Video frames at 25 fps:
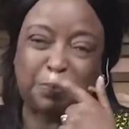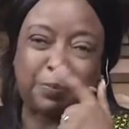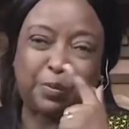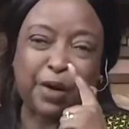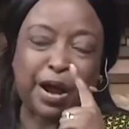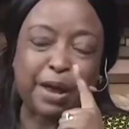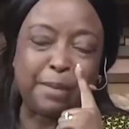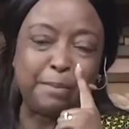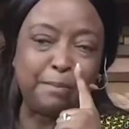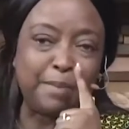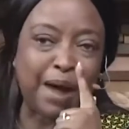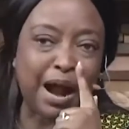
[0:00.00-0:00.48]

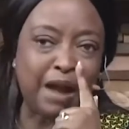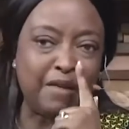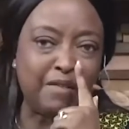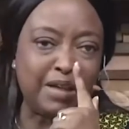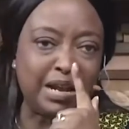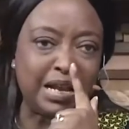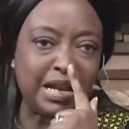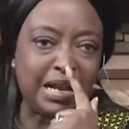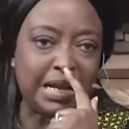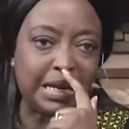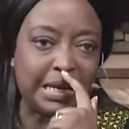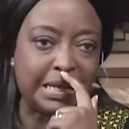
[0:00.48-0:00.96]

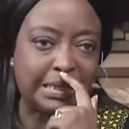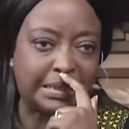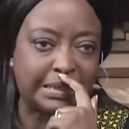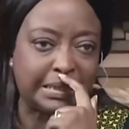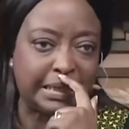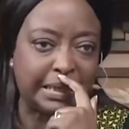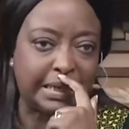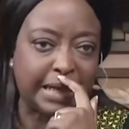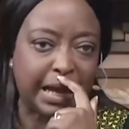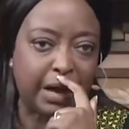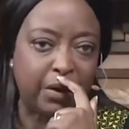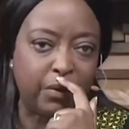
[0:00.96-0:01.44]
primarily,
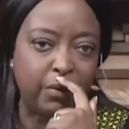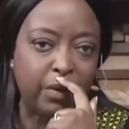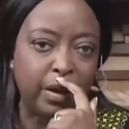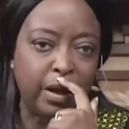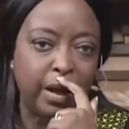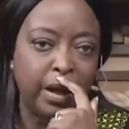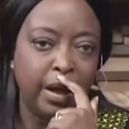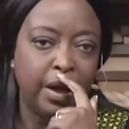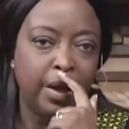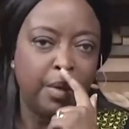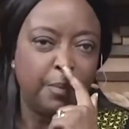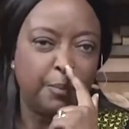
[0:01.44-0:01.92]
listen now,
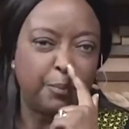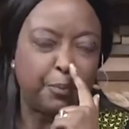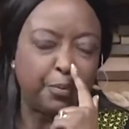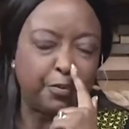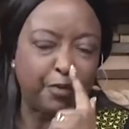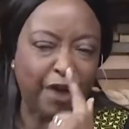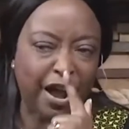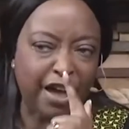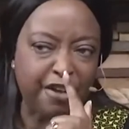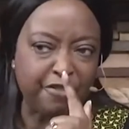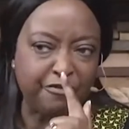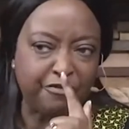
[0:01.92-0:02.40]

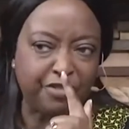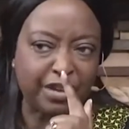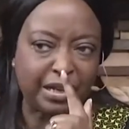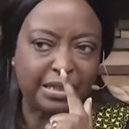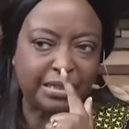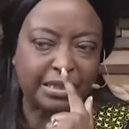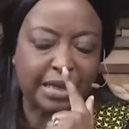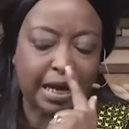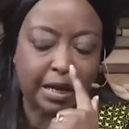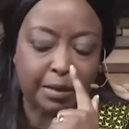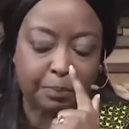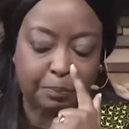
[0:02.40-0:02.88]

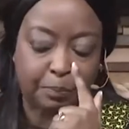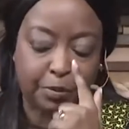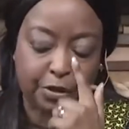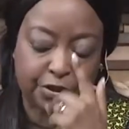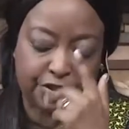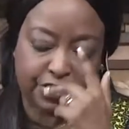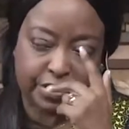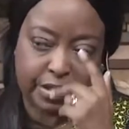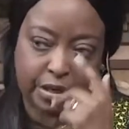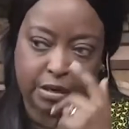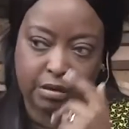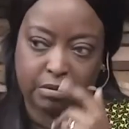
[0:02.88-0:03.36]
private and
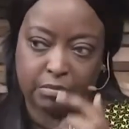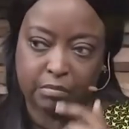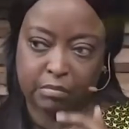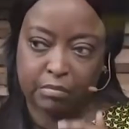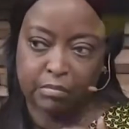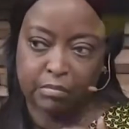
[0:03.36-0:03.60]
personal.